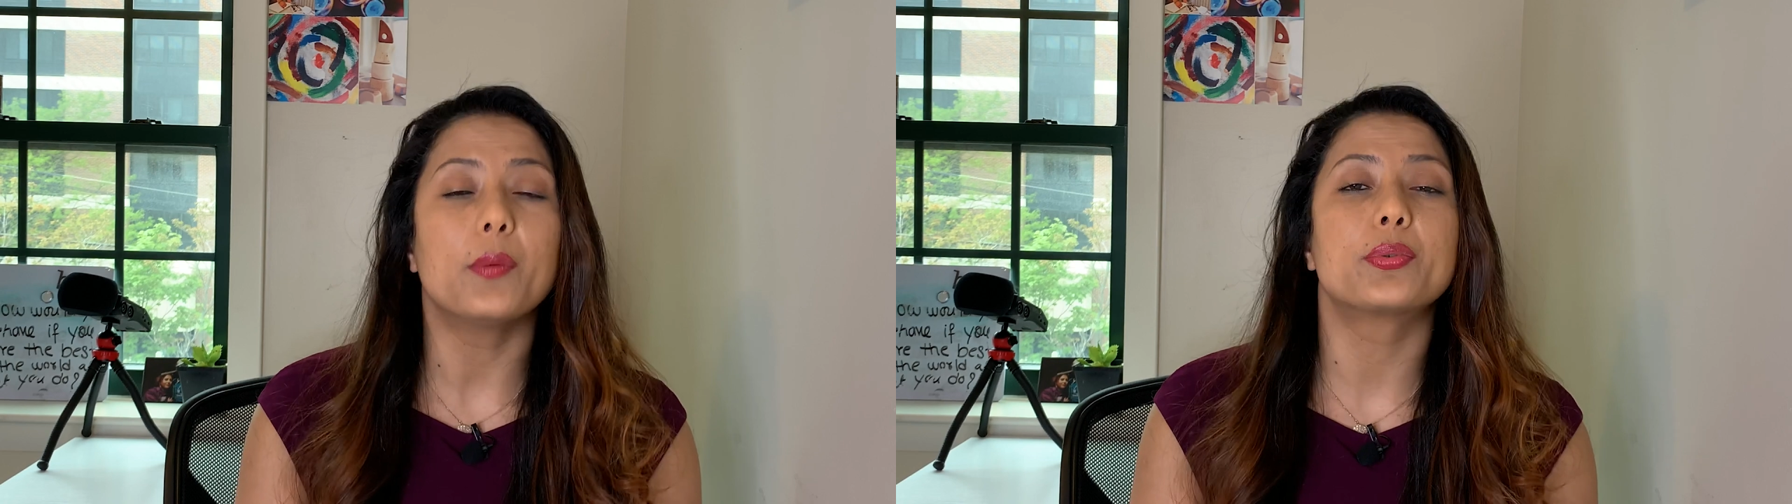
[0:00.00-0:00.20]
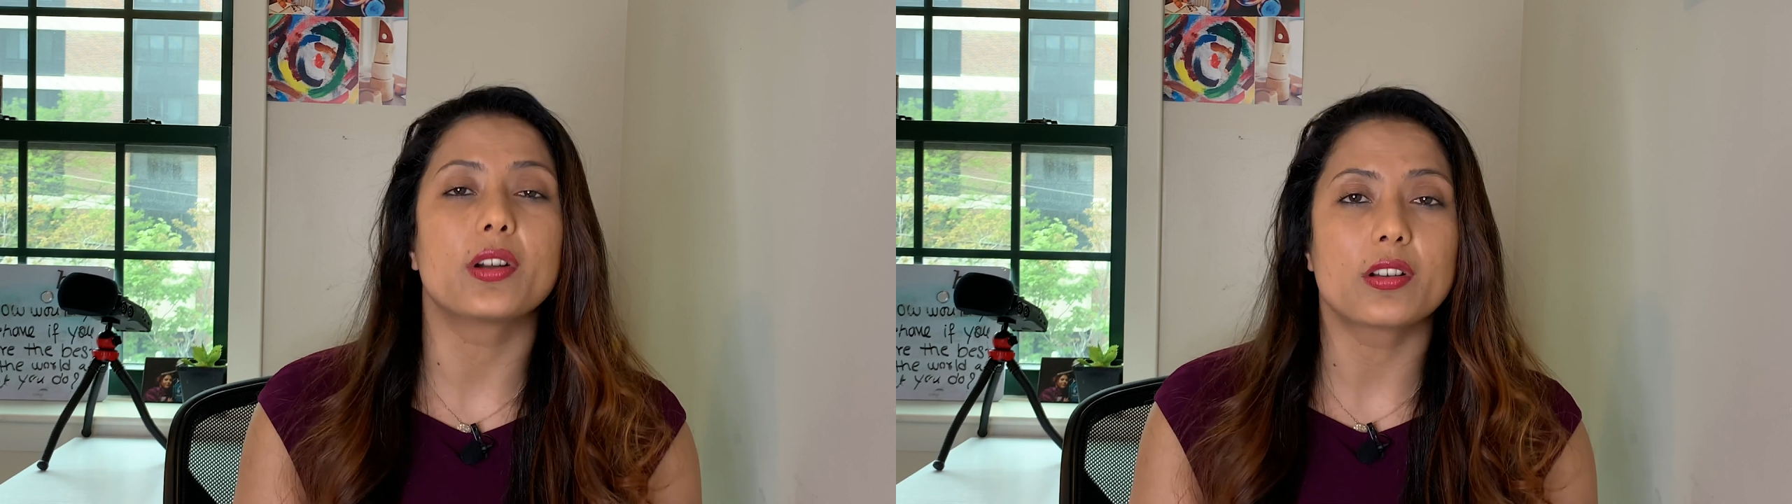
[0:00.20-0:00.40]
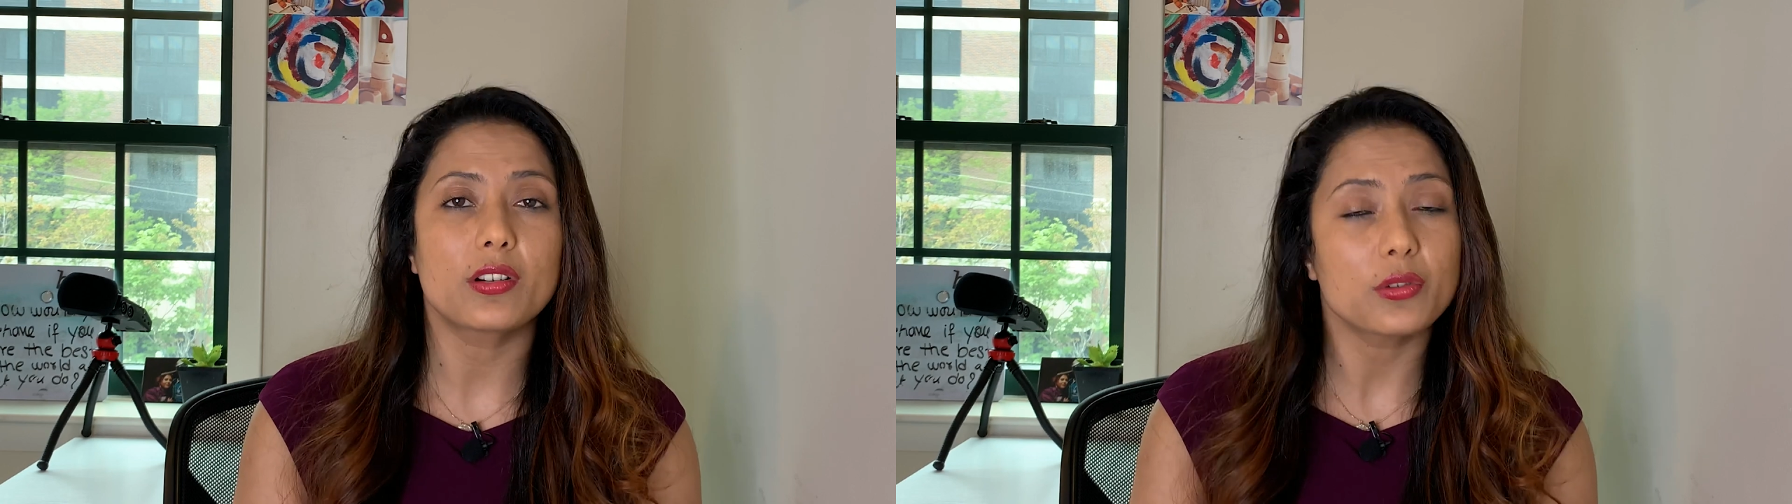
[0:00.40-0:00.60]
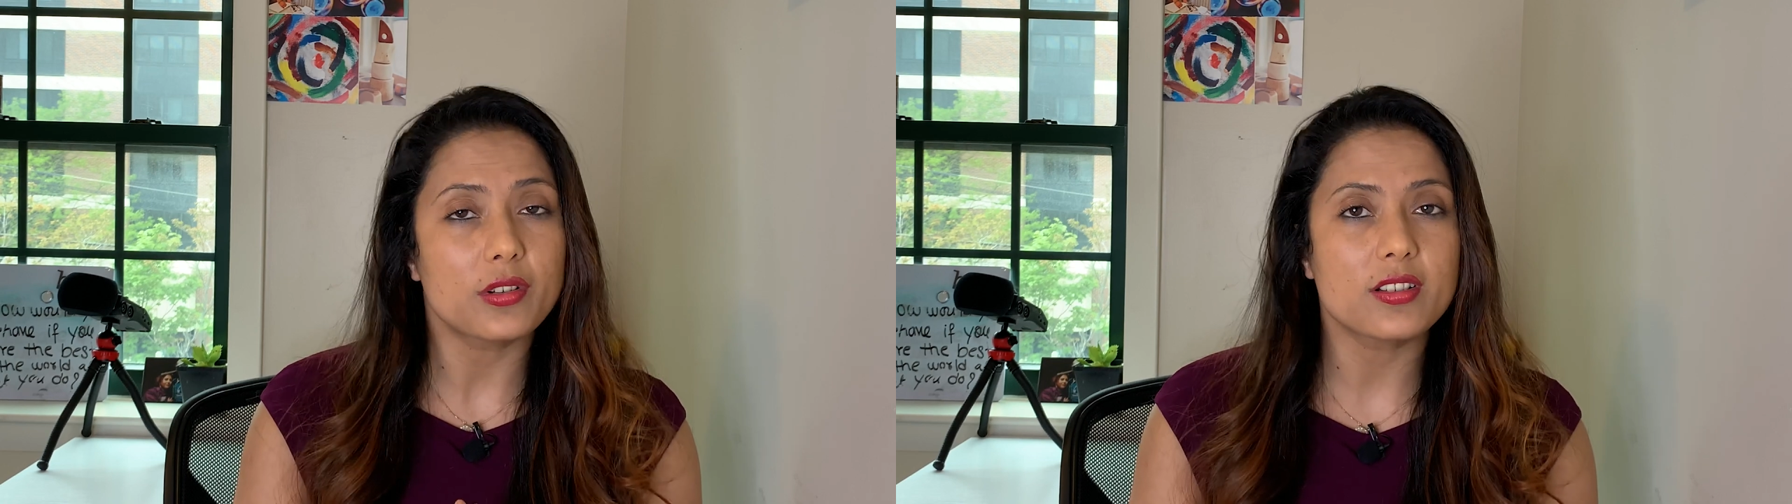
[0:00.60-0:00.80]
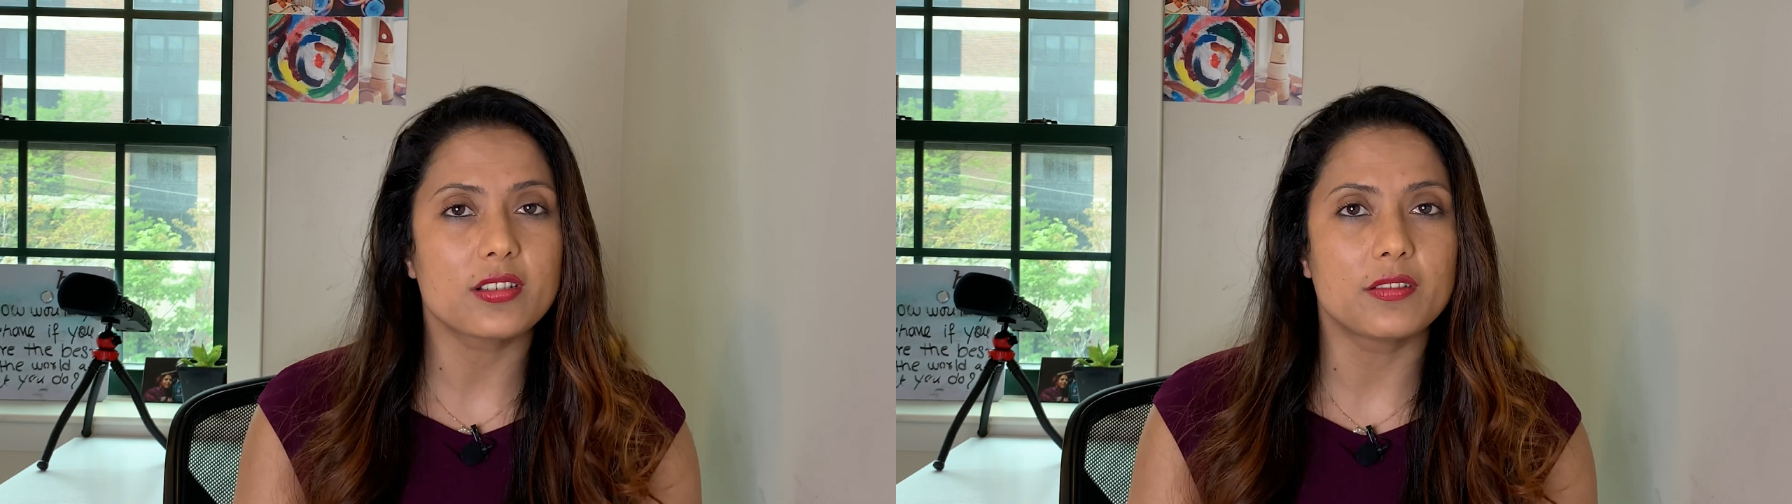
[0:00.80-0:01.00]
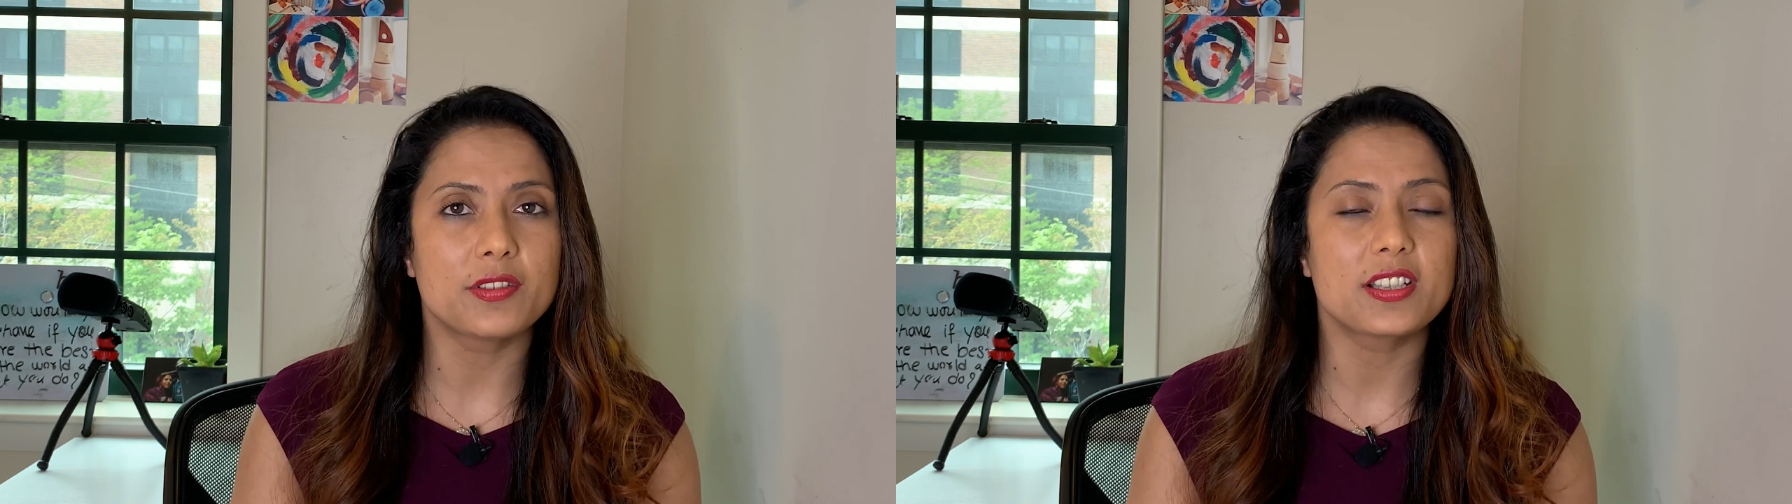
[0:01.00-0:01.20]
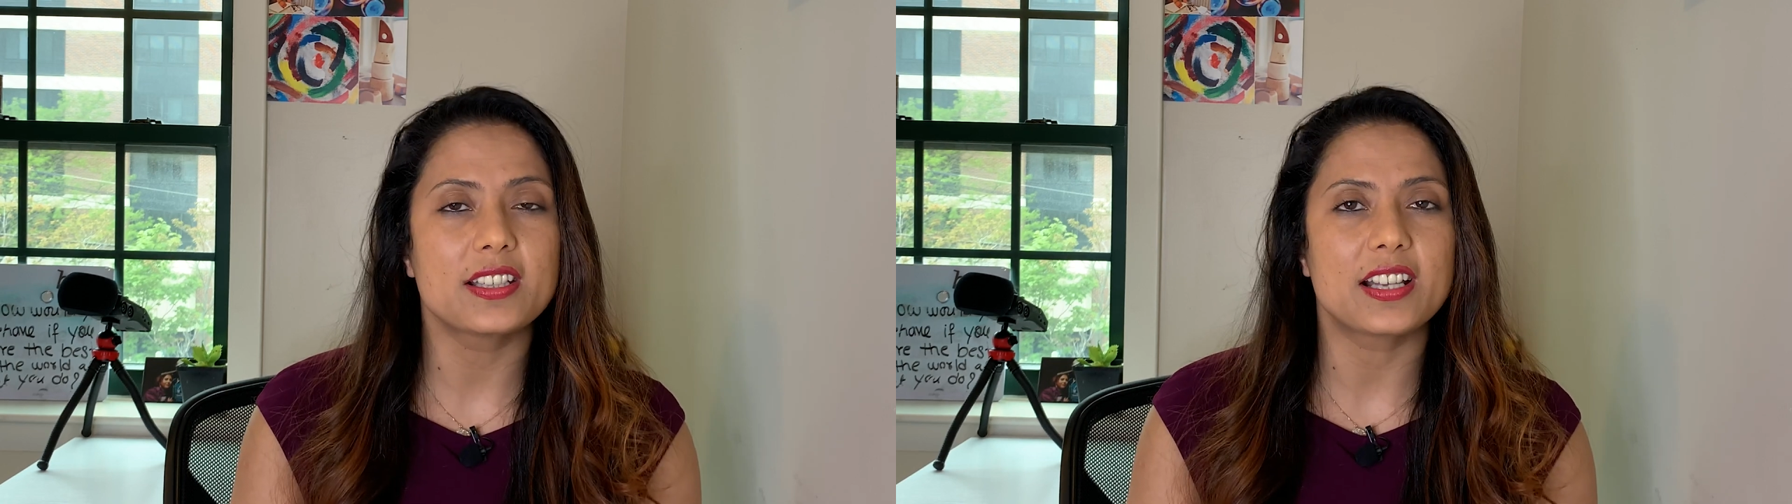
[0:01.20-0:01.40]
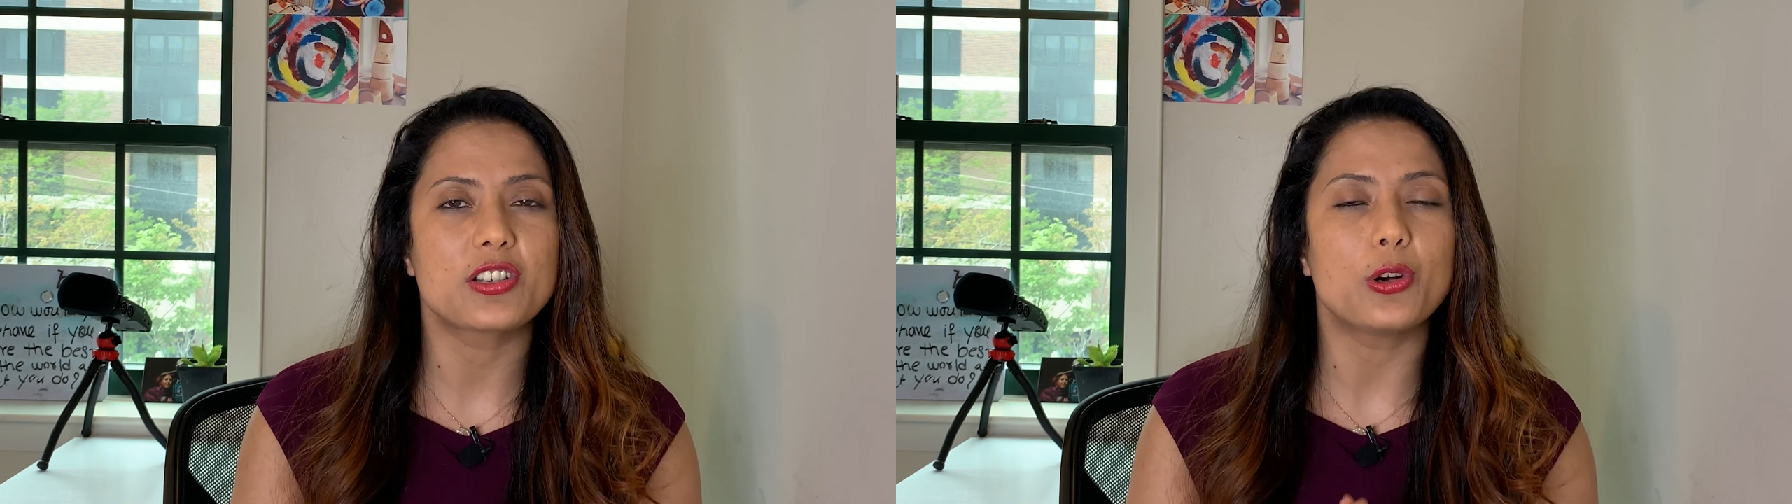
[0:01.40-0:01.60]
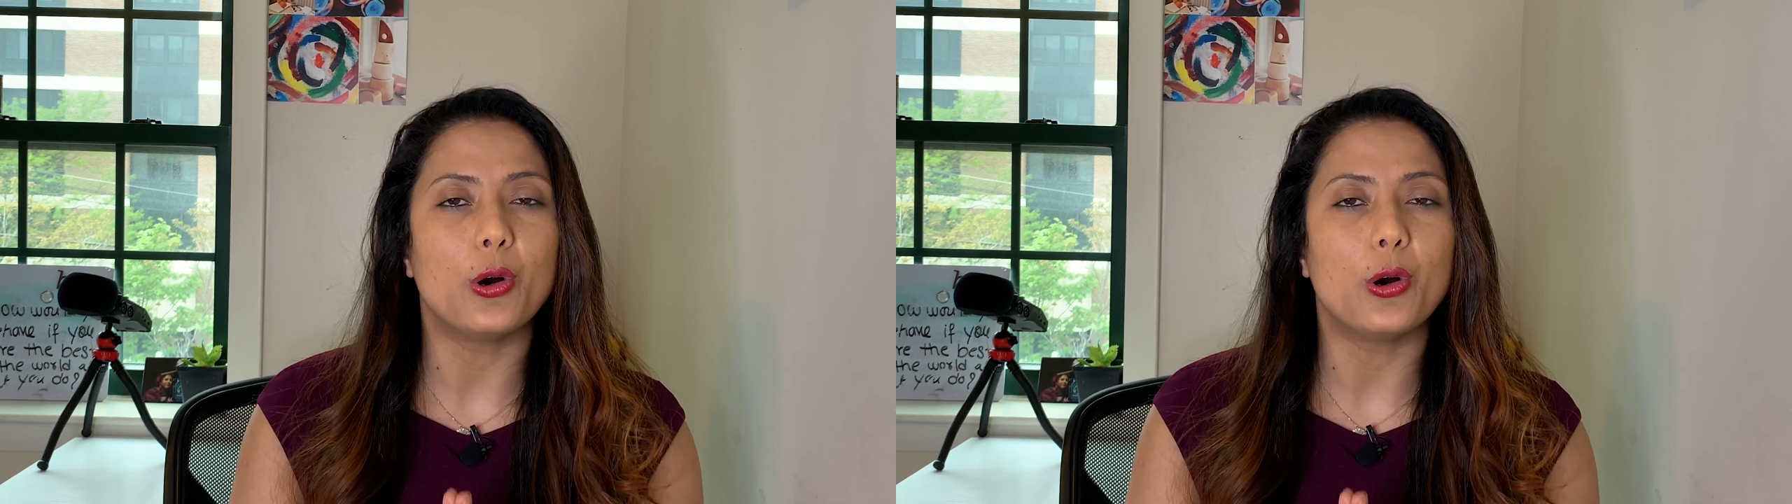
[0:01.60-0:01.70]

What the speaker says: a product or service that's